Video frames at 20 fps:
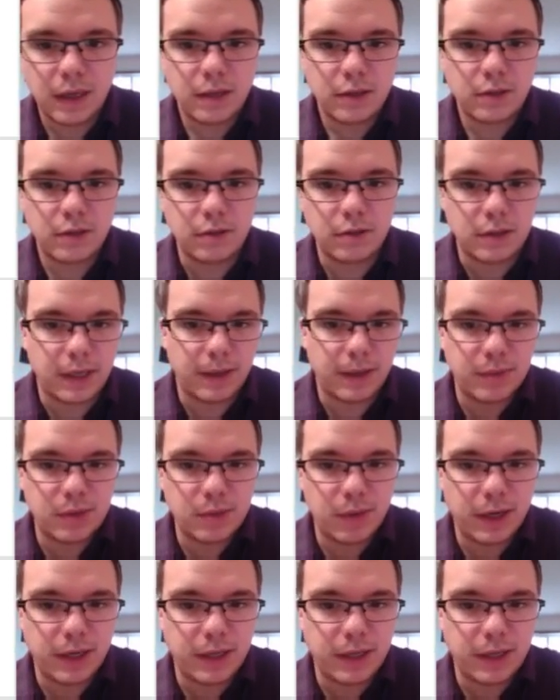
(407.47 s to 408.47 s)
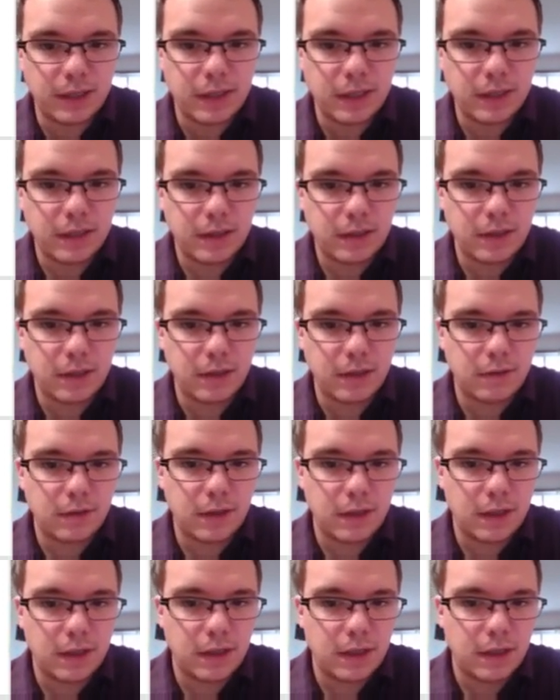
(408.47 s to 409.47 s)
2 times 1 is 2.
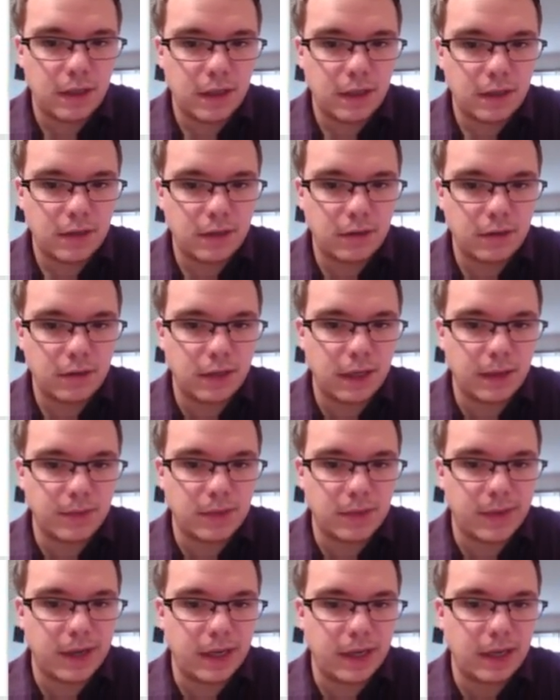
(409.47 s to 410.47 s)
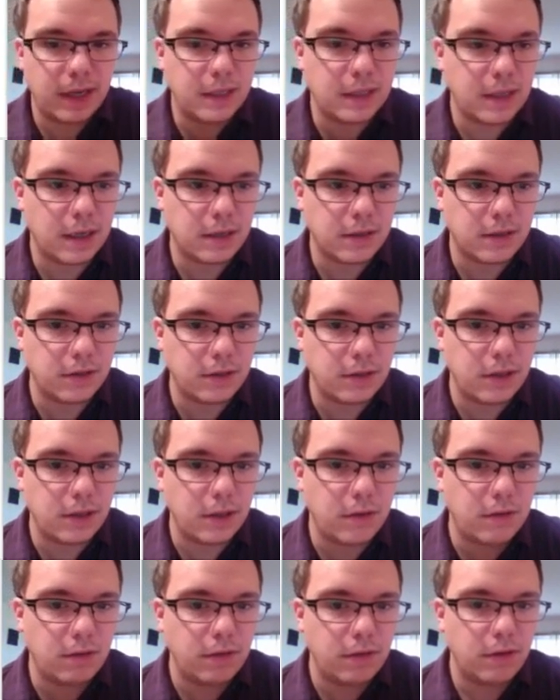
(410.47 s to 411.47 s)
2 times 1 is also
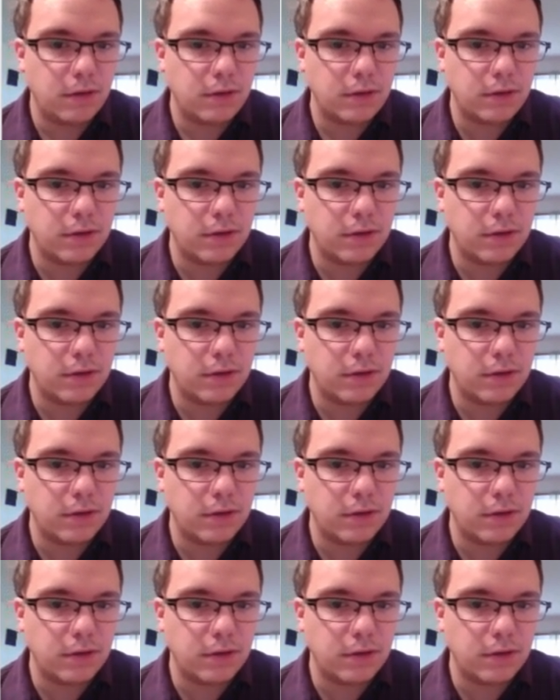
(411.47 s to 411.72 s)
2.